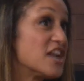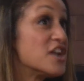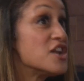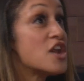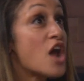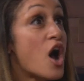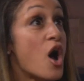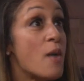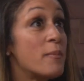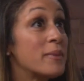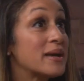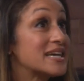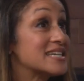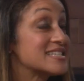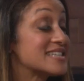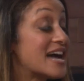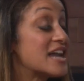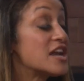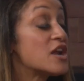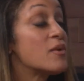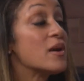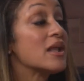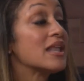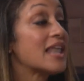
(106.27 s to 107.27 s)
No, because I
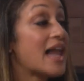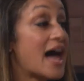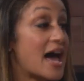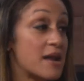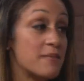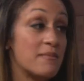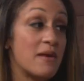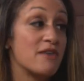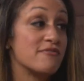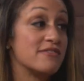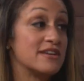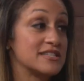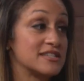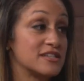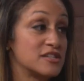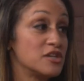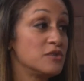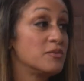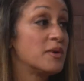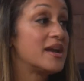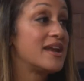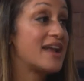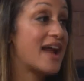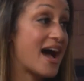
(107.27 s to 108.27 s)
know a lot about wrestling.
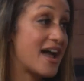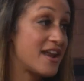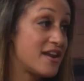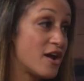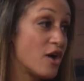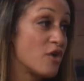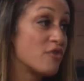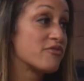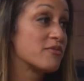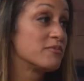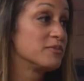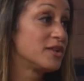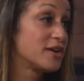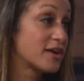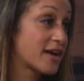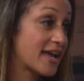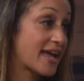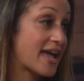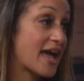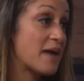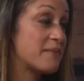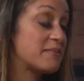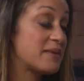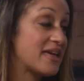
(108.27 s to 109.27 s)
You would not know from
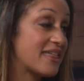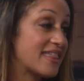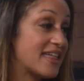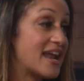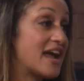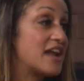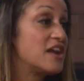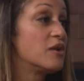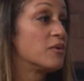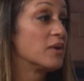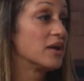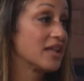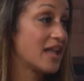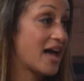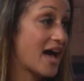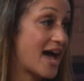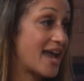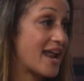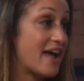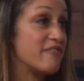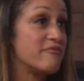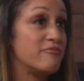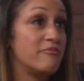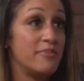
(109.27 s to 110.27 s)
looking at me that I know a
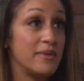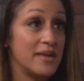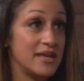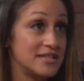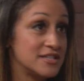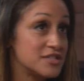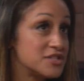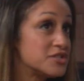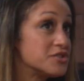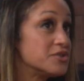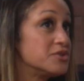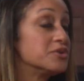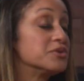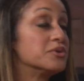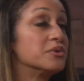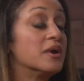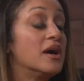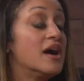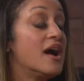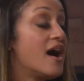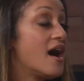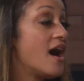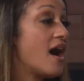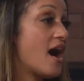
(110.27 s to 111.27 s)
lot. I've been to,
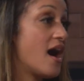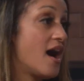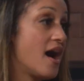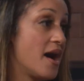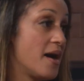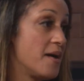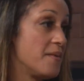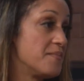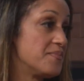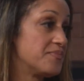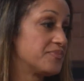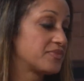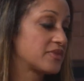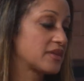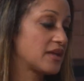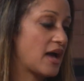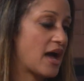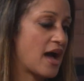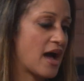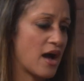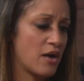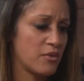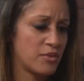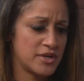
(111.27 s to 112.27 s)

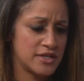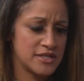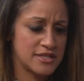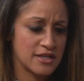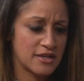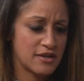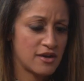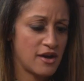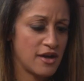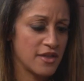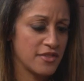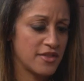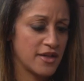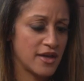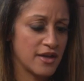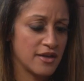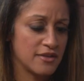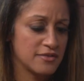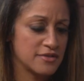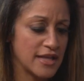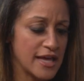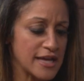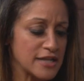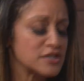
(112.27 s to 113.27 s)
what is it called?
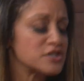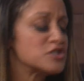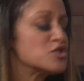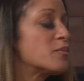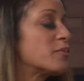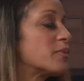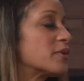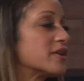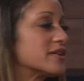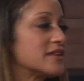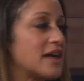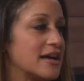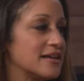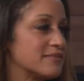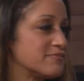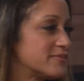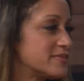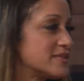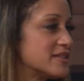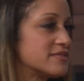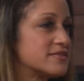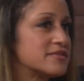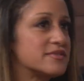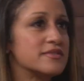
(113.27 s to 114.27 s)

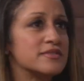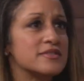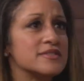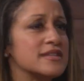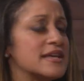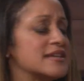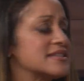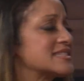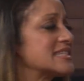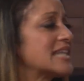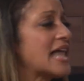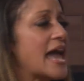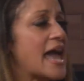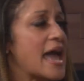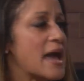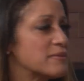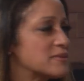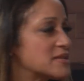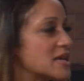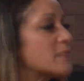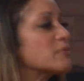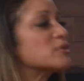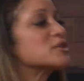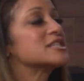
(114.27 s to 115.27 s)
The Slam,
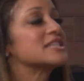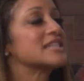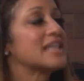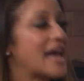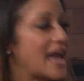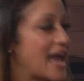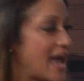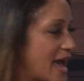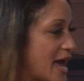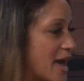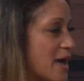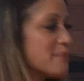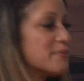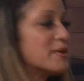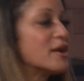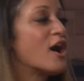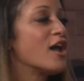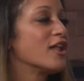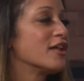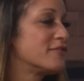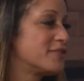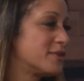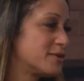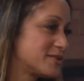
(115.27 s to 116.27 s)
Summer Slam, and
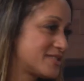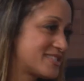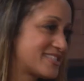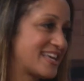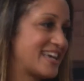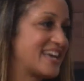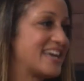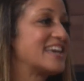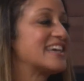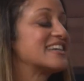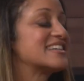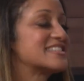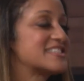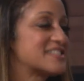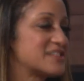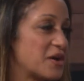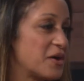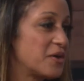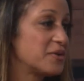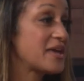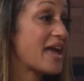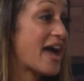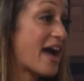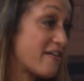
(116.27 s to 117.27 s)
all of those things.
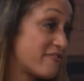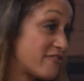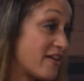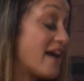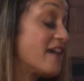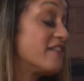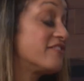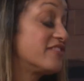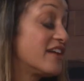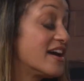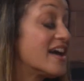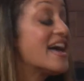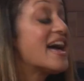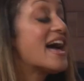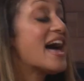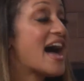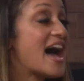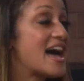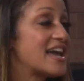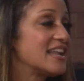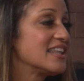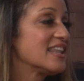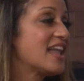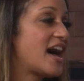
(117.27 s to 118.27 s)
So yeah, I've
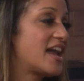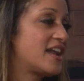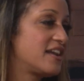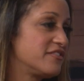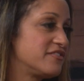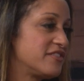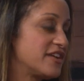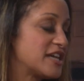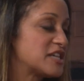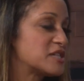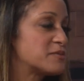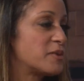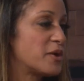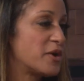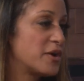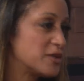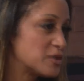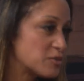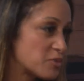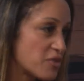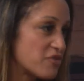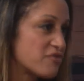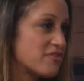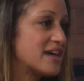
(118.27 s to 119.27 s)
had a lot of
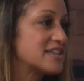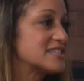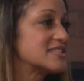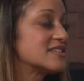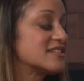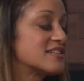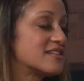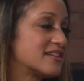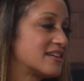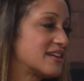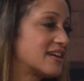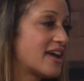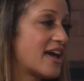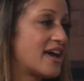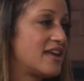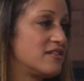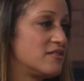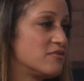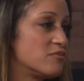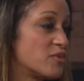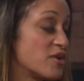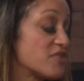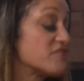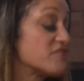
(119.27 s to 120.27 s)
experience with wrestling
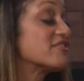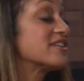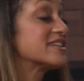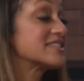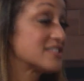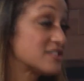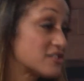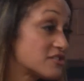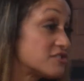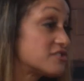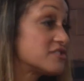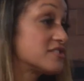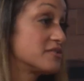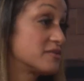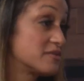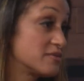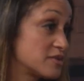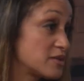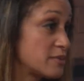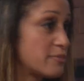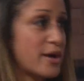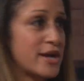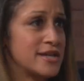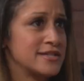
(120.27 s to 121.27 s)
and with wrestlers.
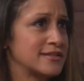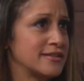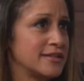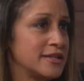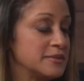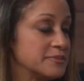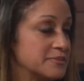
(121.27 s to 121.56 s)
Surprisingly.